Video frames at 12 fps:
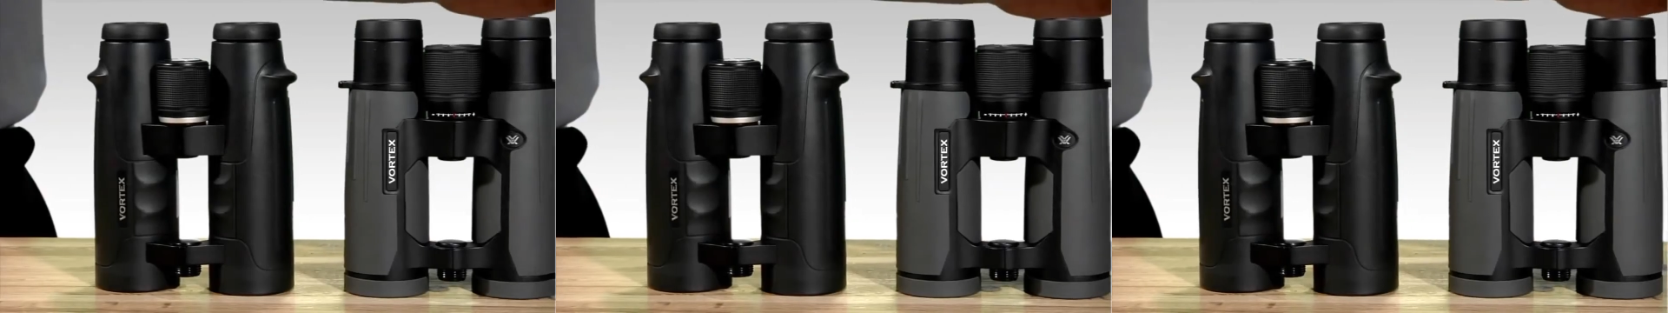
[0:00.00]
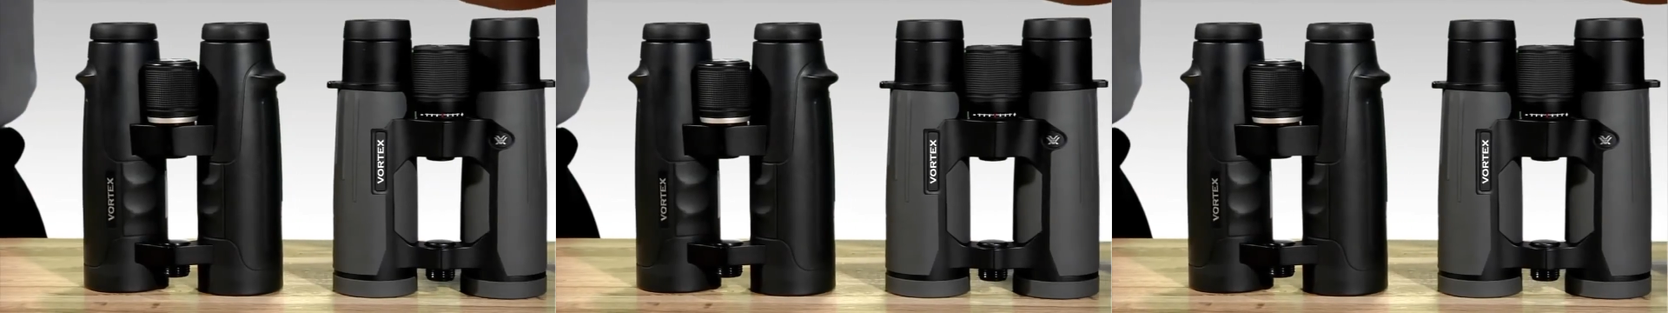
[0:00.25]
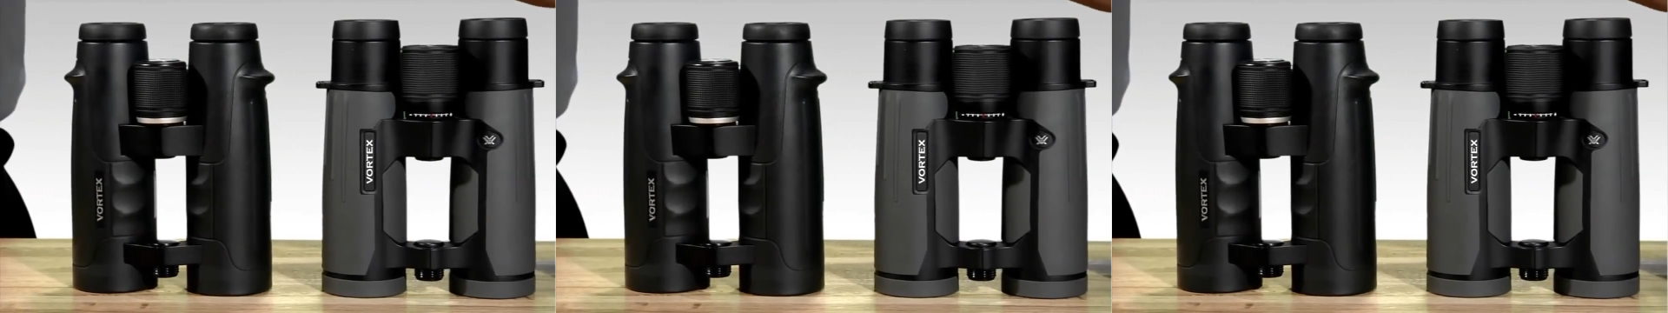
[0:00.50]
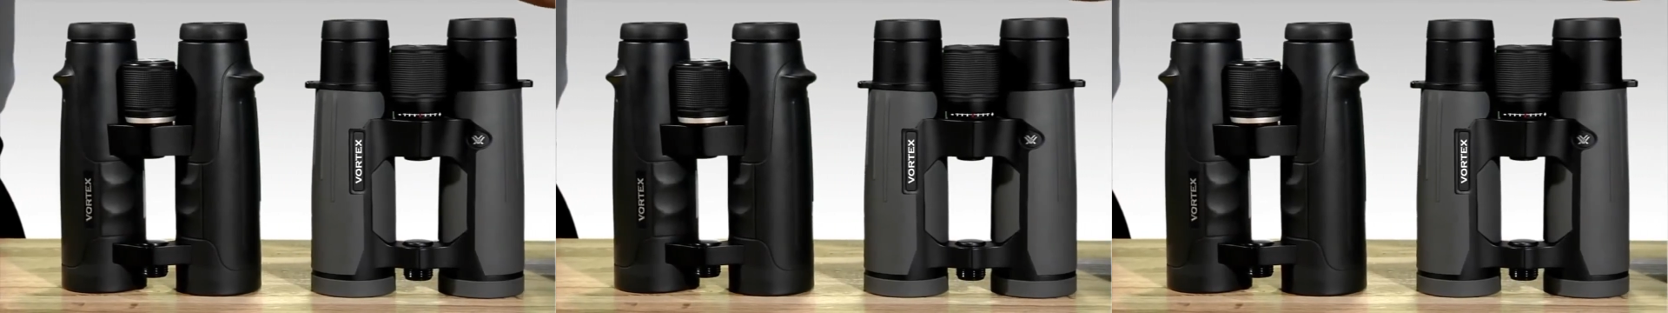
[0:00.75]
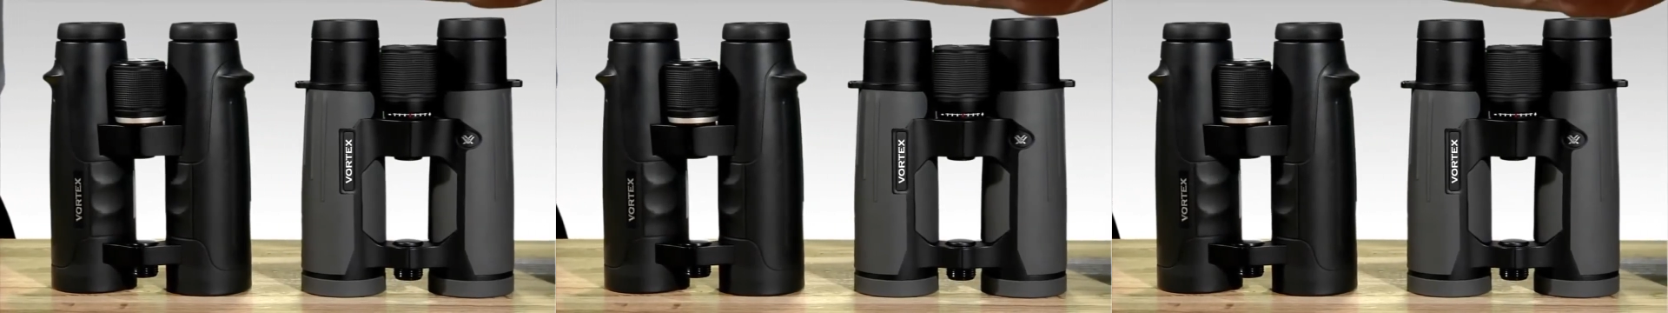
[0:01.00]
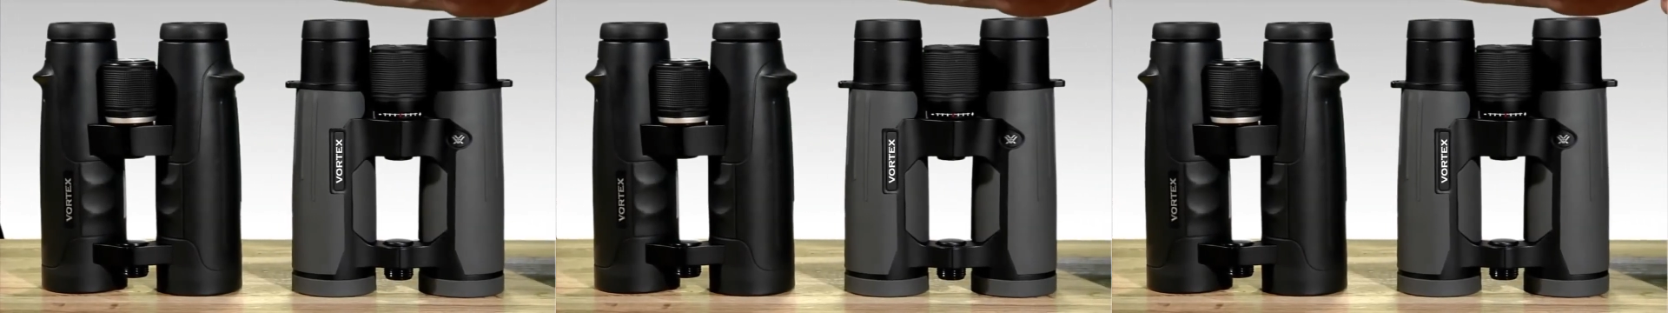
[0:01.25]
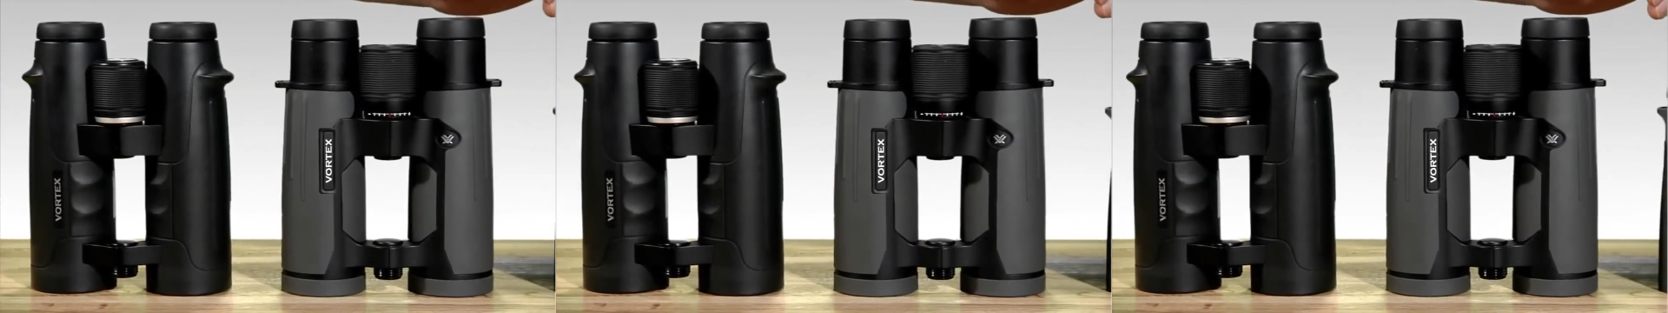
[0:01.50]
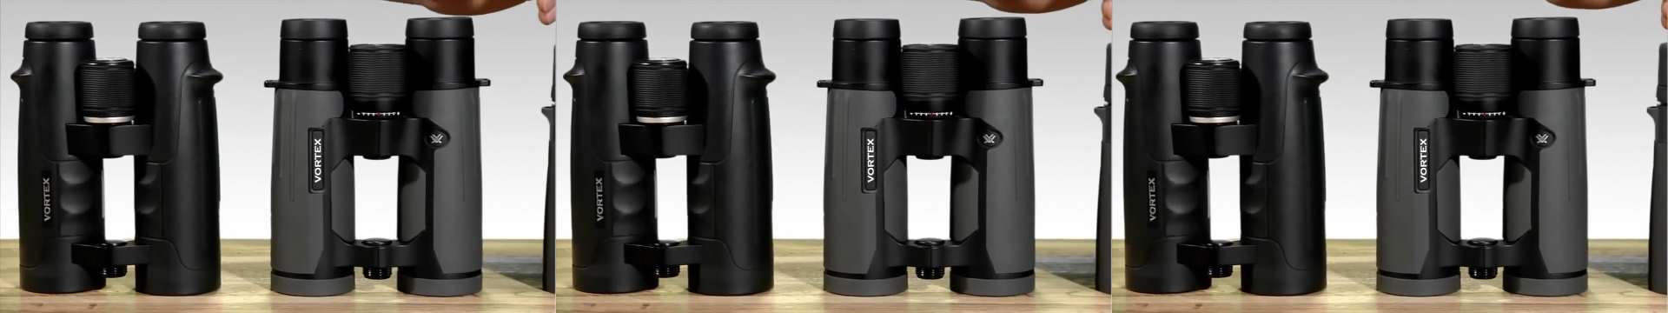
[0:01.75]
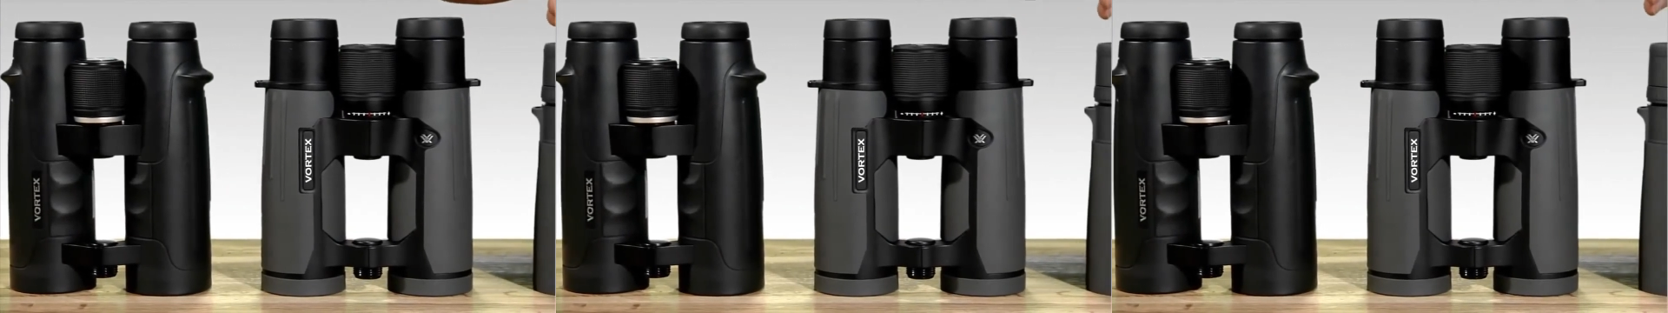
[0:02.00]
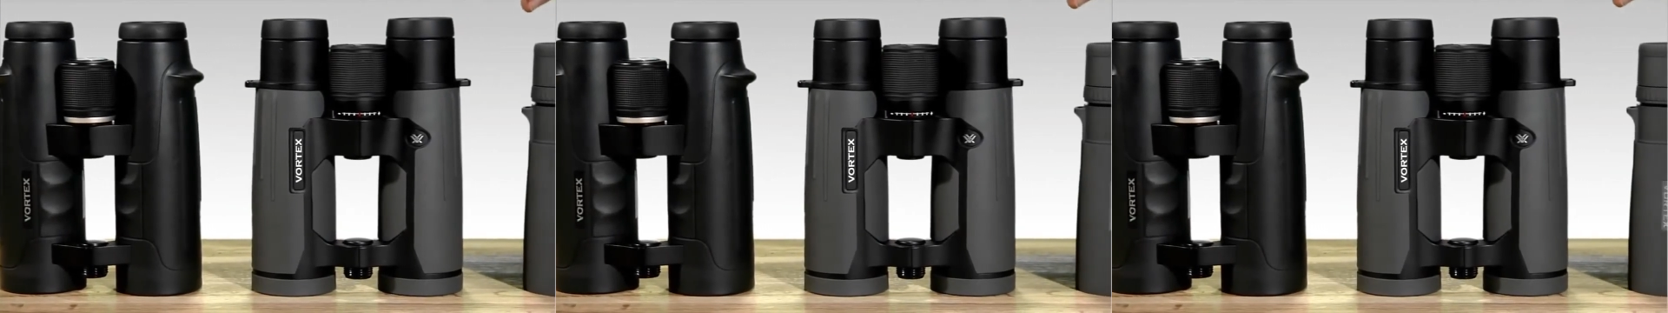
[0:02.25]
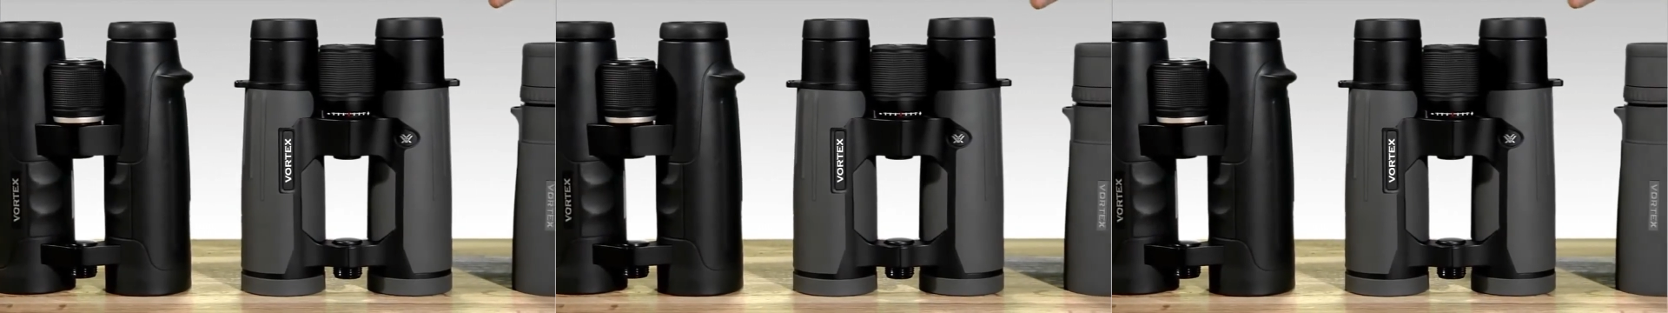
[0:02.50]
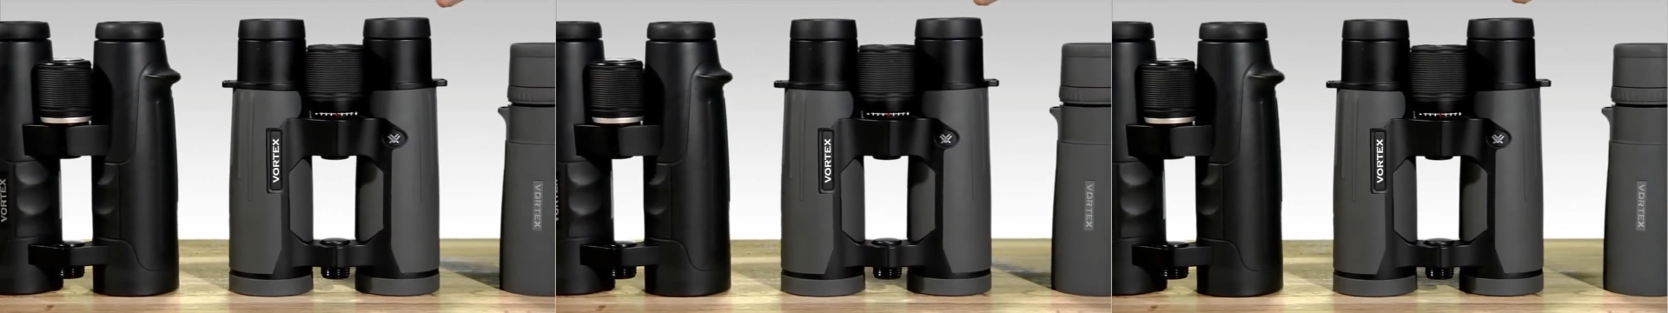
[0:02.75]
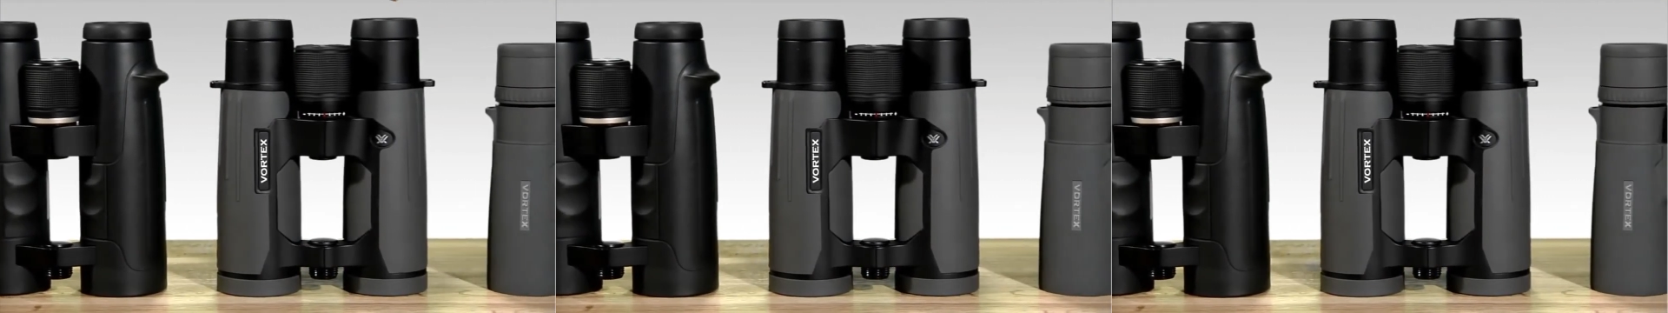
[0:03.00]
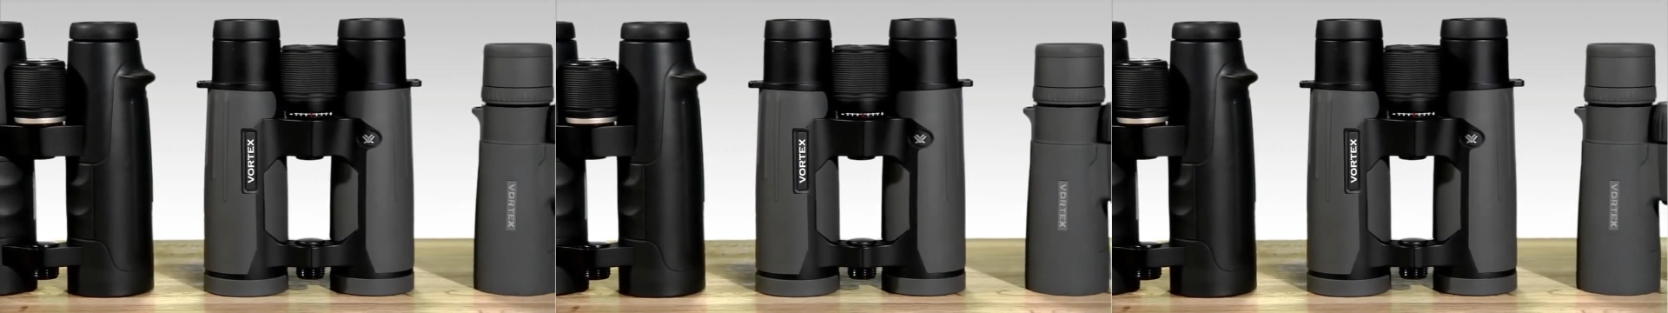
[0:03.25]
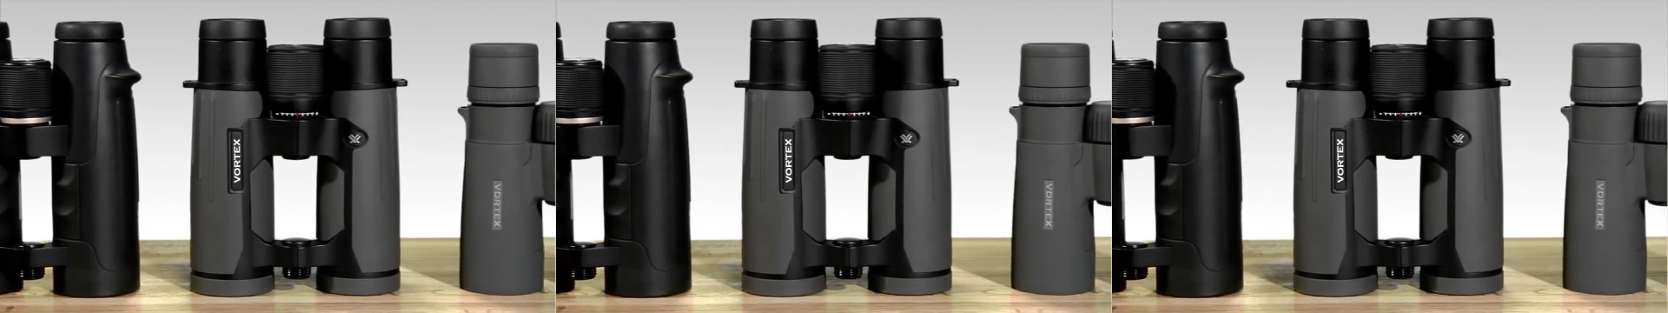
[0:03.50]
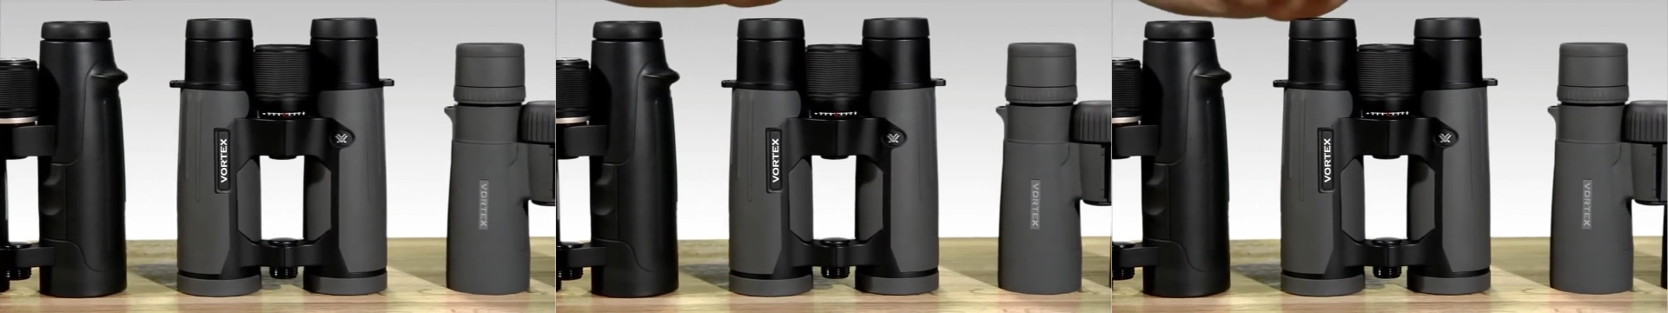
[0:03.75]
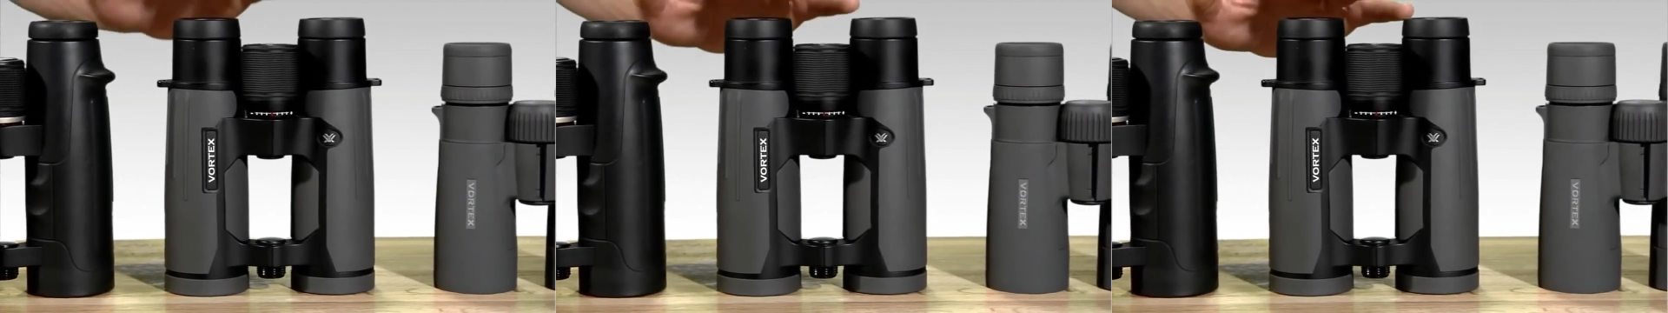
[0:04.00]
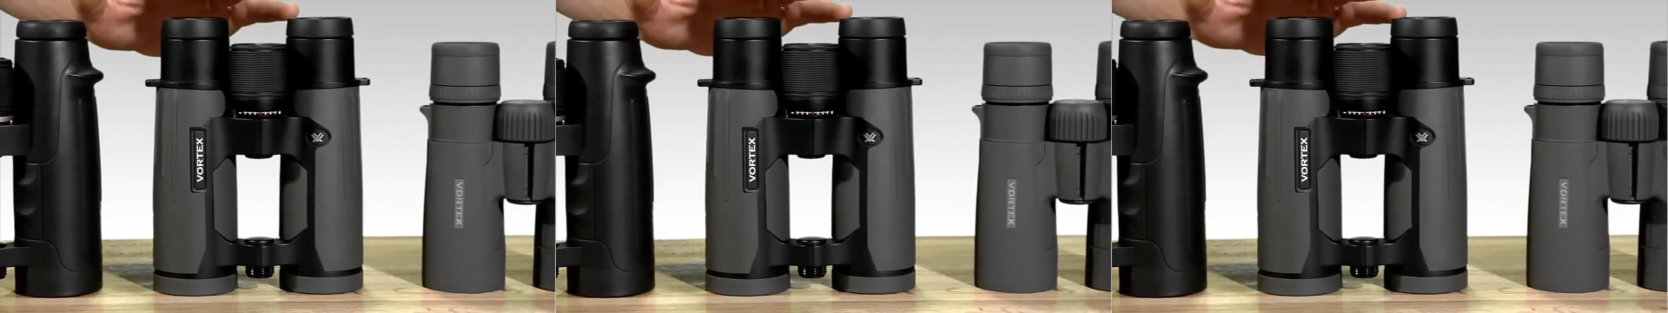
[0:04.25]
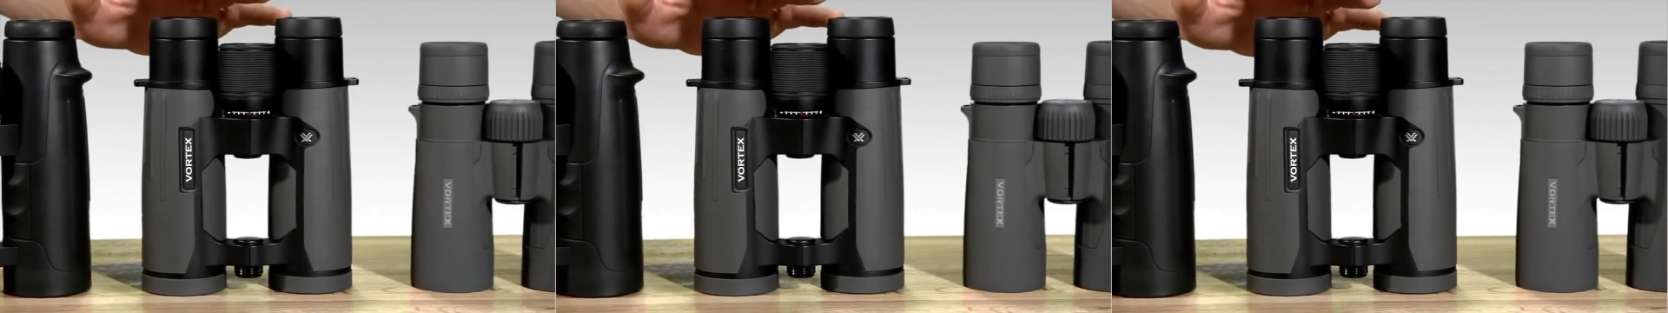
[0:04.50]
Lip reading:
(no speaker visible)